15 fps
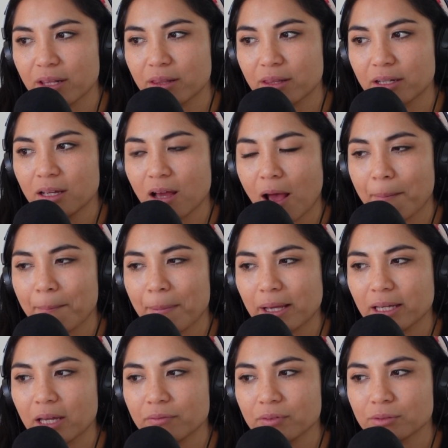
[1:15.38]
and I
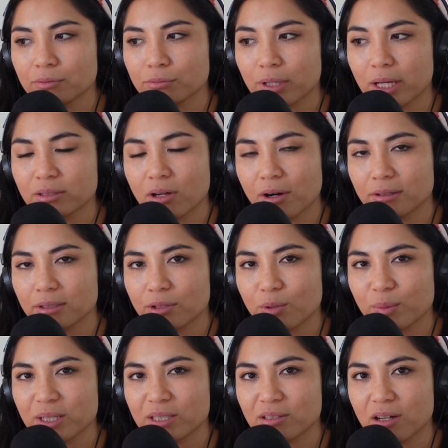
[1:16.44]
haven't read the article
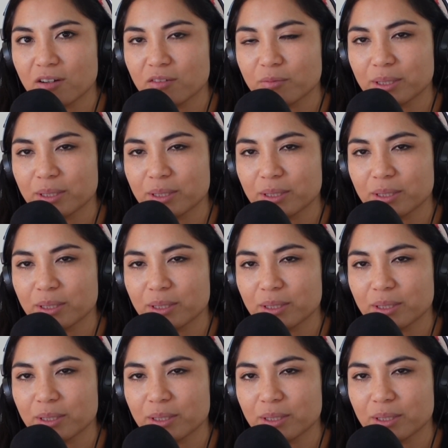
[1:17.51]
myself,